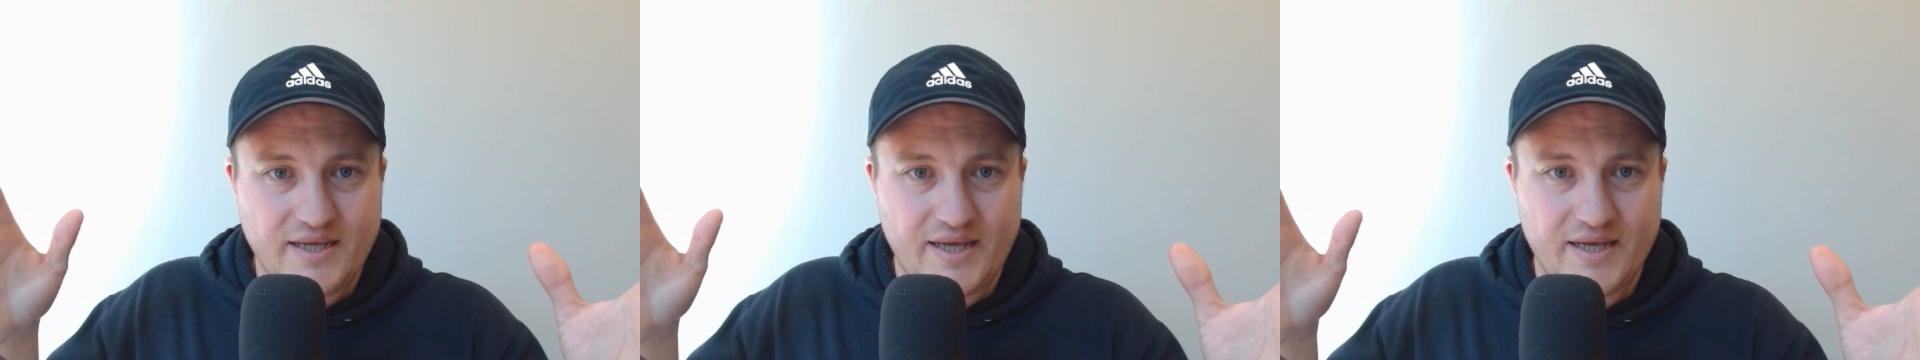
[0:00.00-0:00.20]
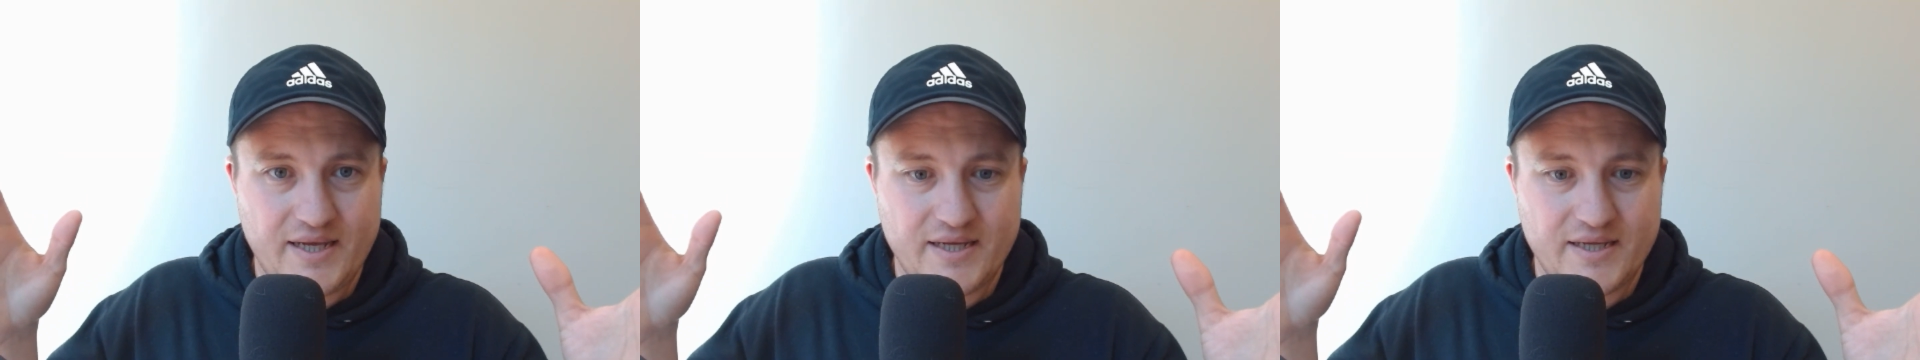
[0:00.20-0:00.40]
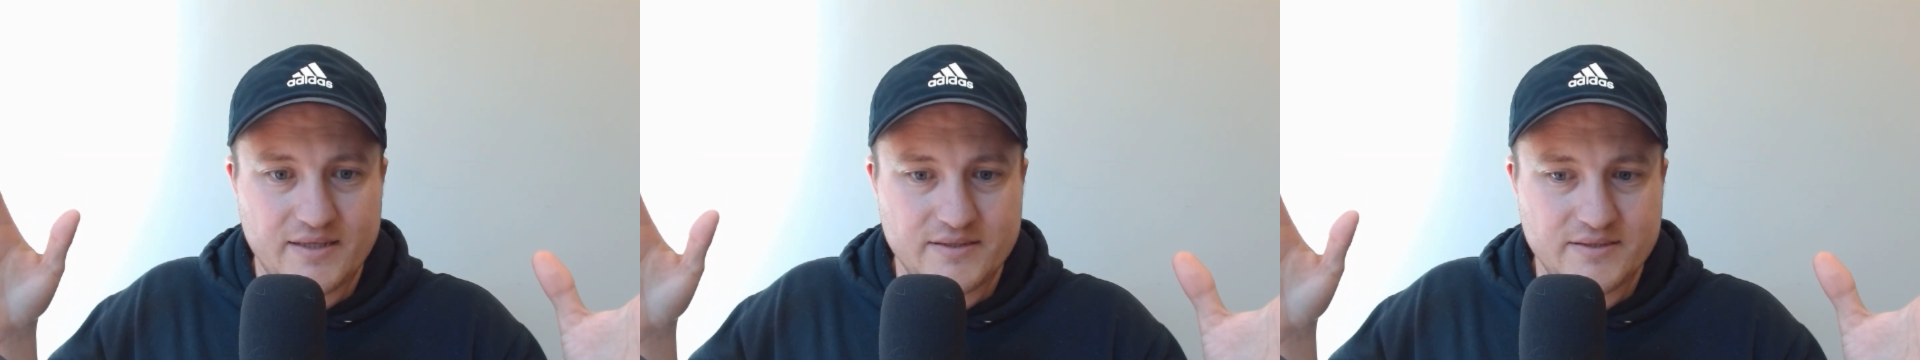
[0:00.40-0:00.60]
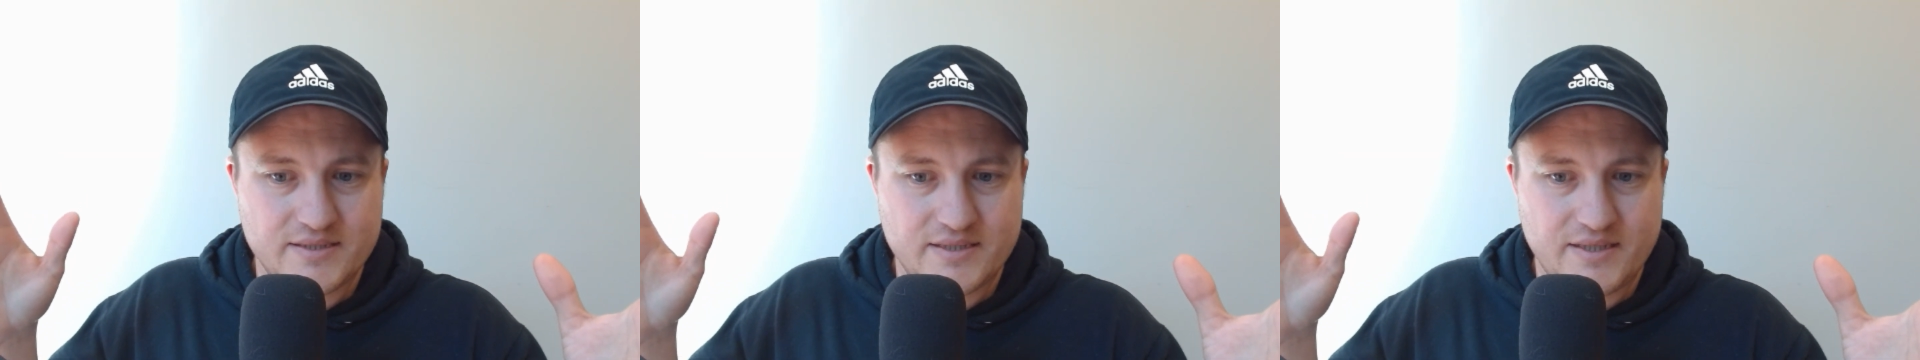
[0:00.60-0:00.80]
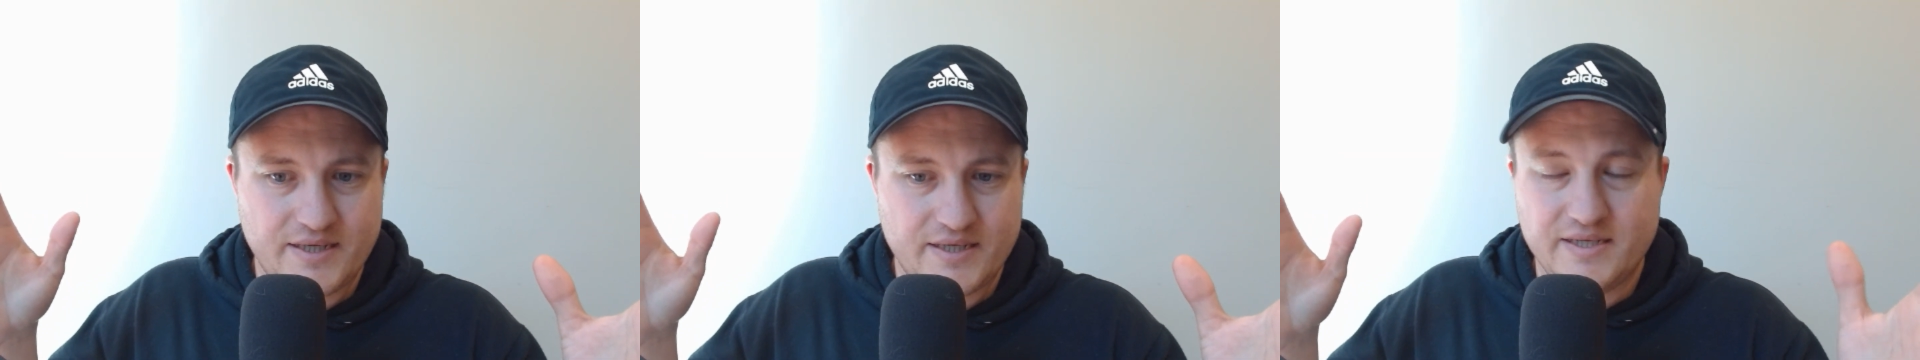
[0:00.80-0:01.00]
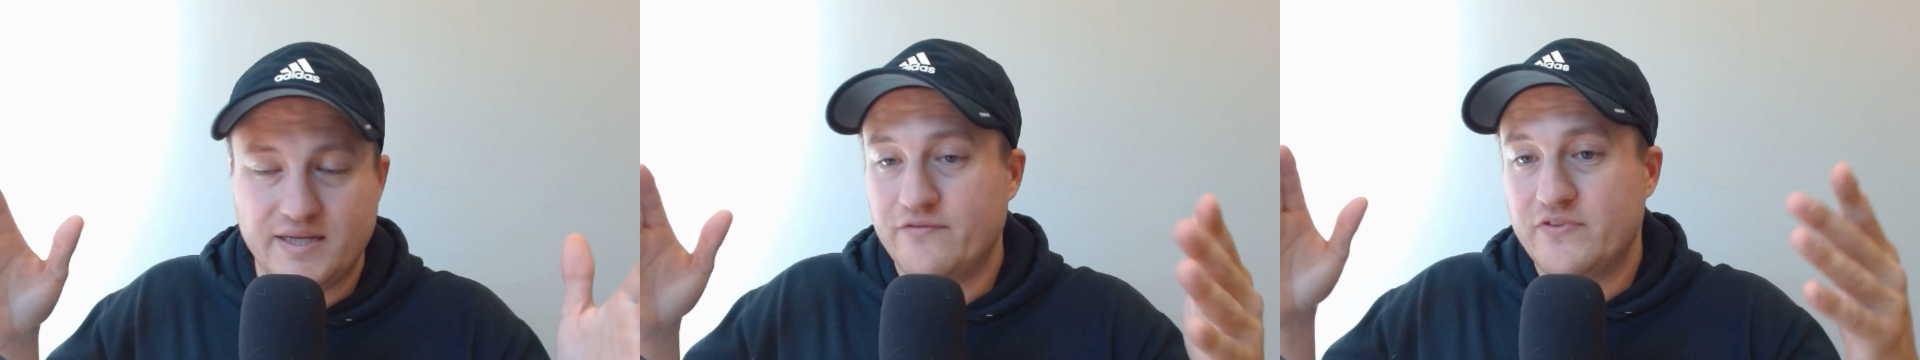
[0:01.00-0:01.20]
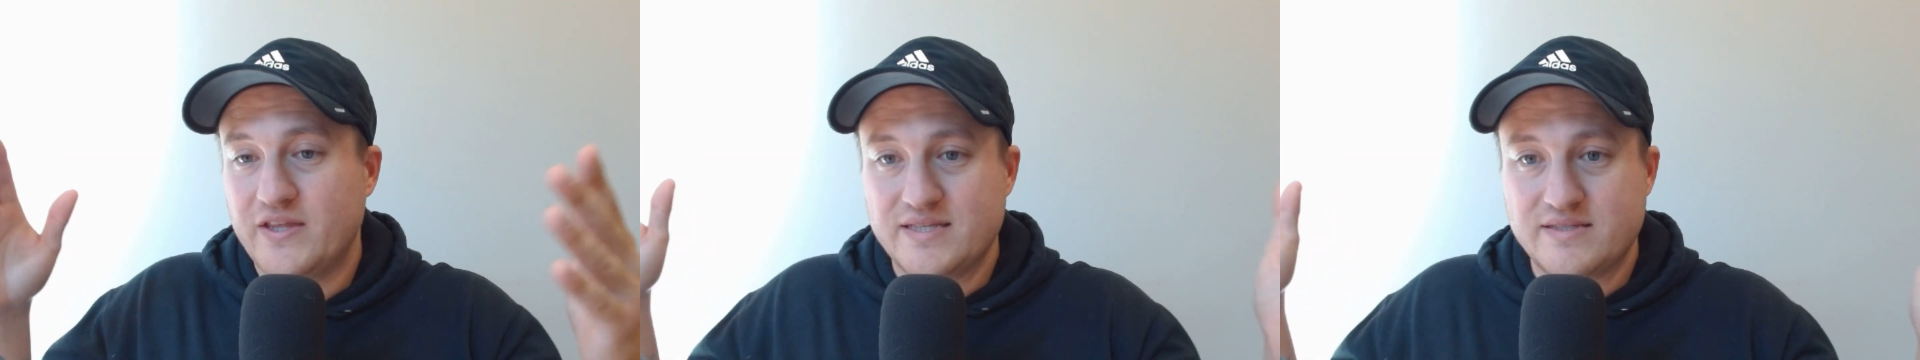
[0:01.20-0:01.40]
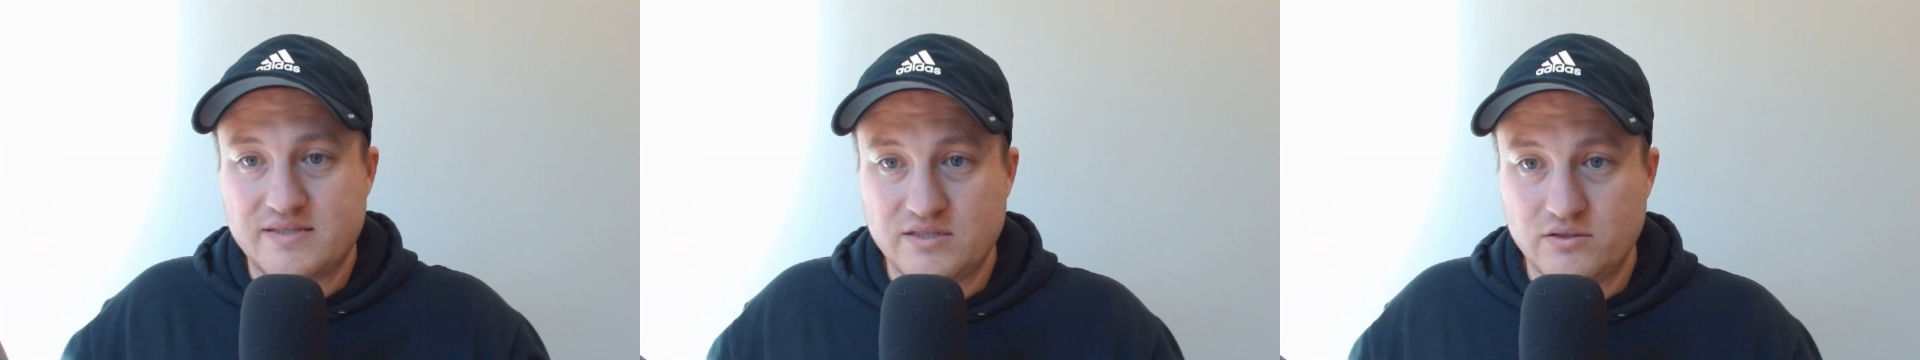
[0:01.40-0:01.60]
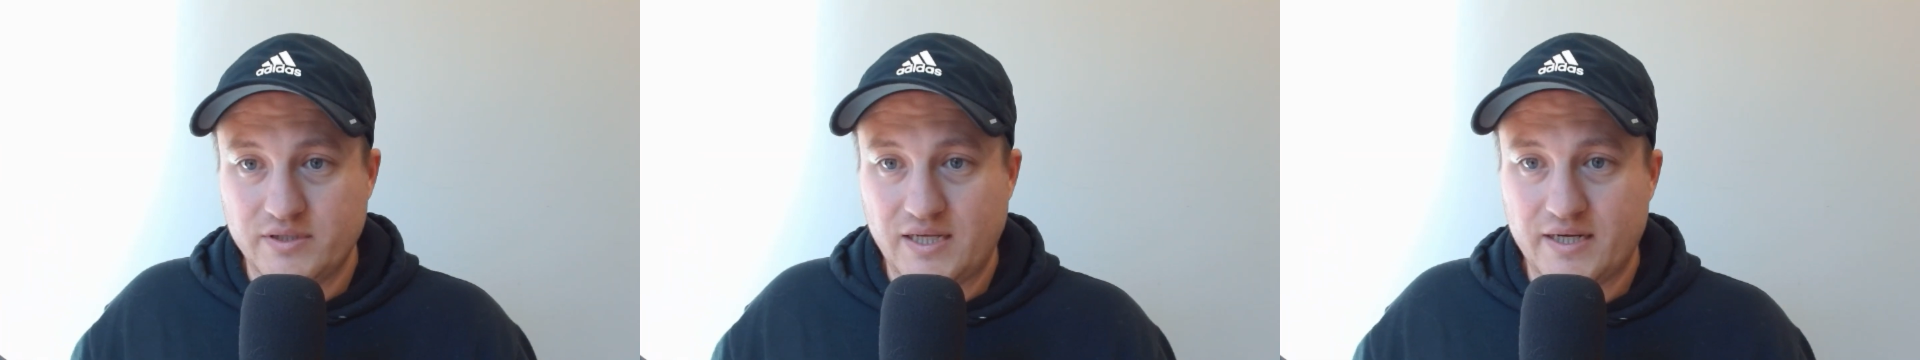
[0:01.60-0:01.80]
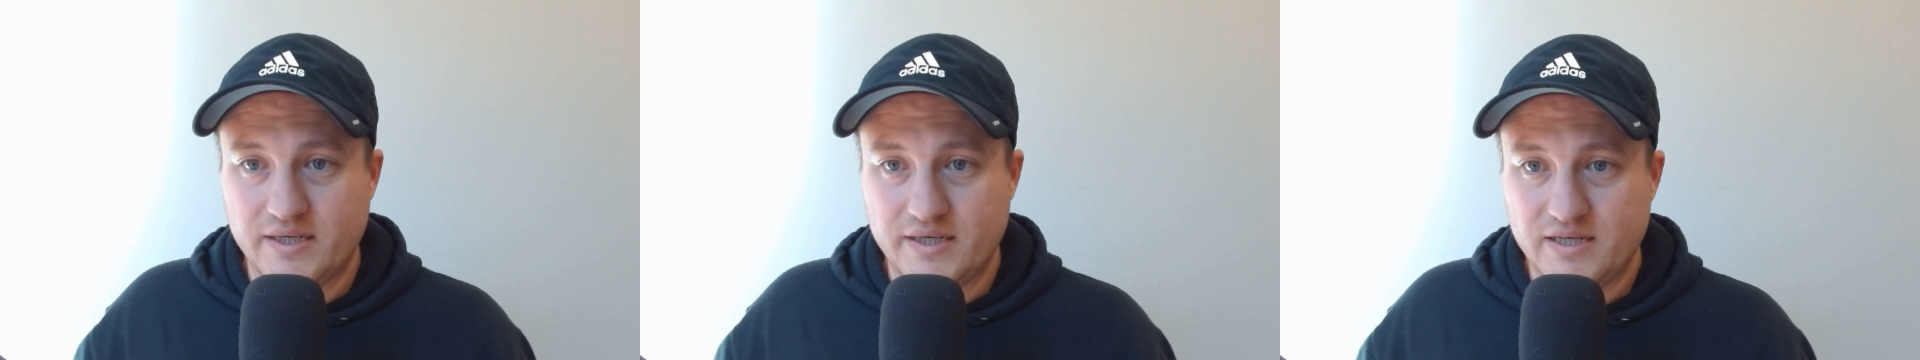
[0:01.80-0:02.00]
And if that's still
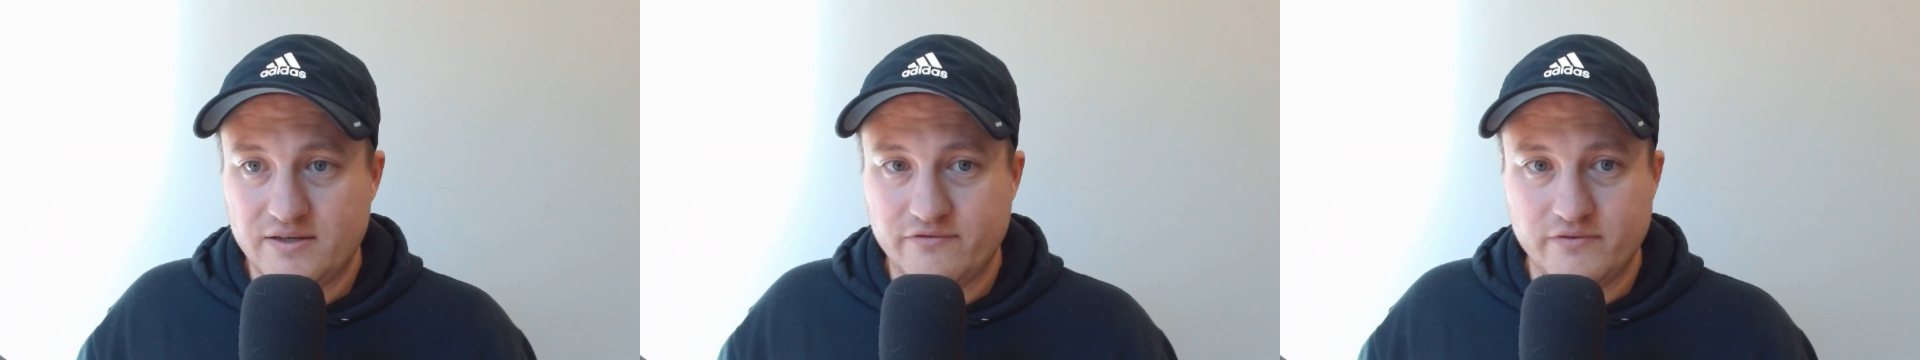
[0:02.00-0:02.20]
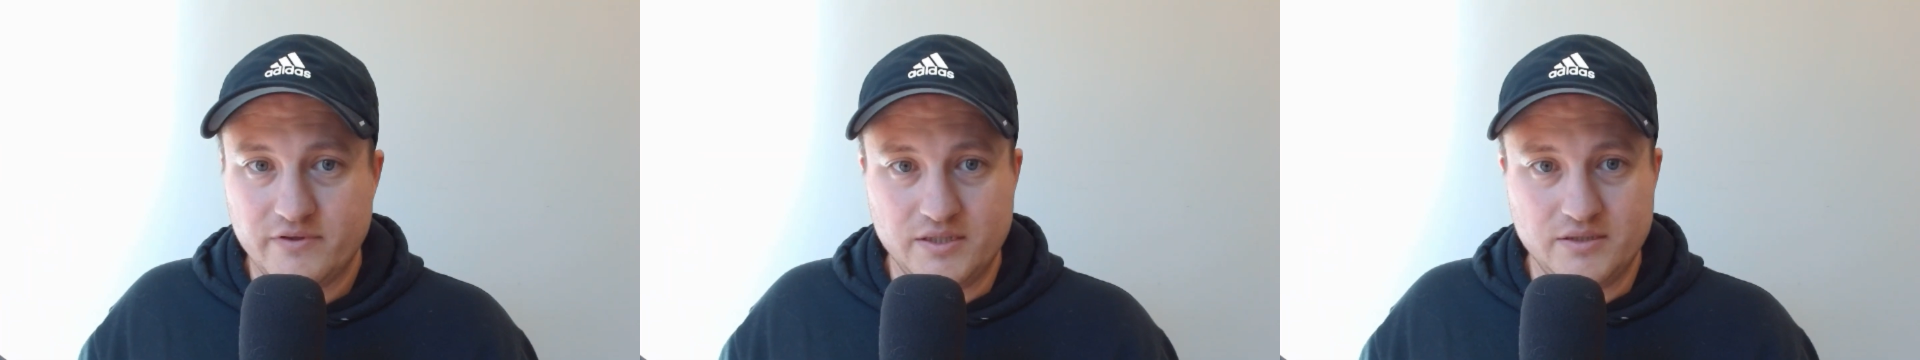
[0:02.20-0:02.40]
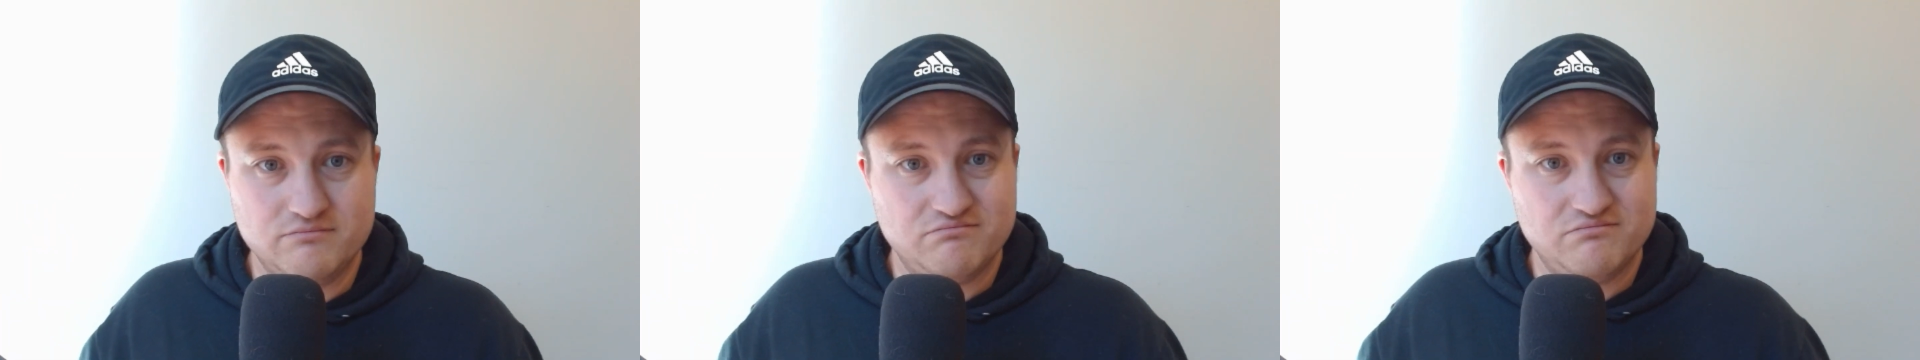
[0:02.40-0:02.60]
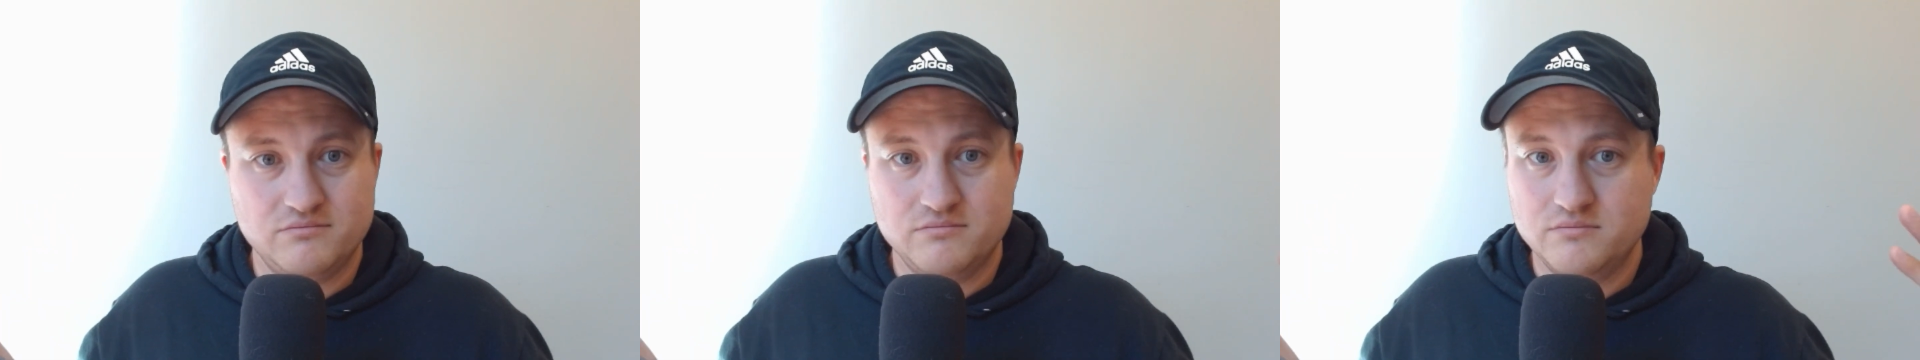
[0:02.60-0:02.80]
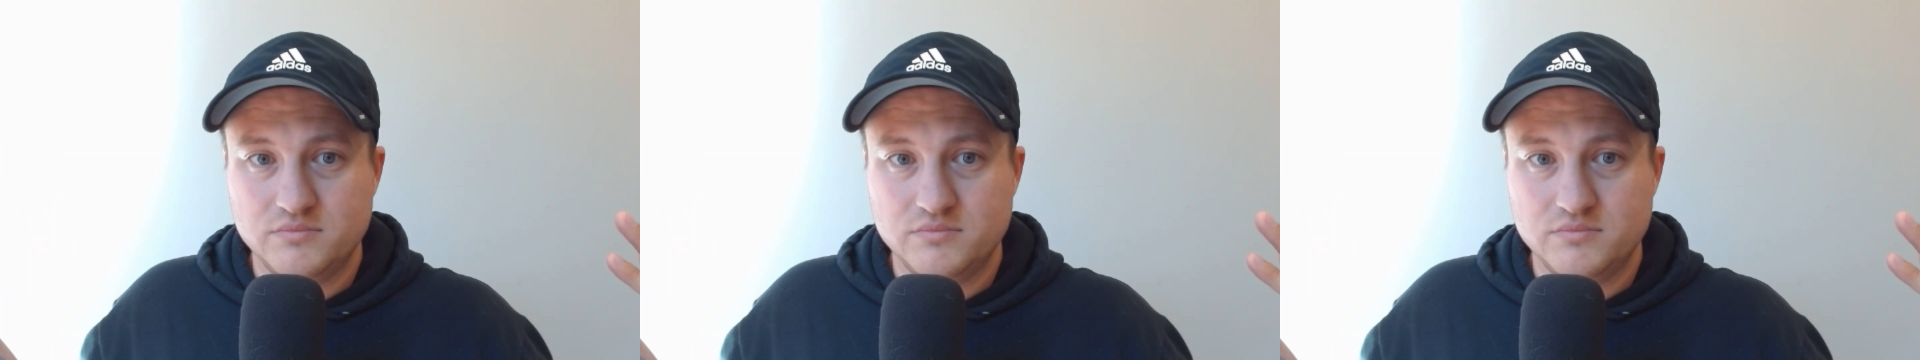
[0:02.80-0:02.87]
not enough, then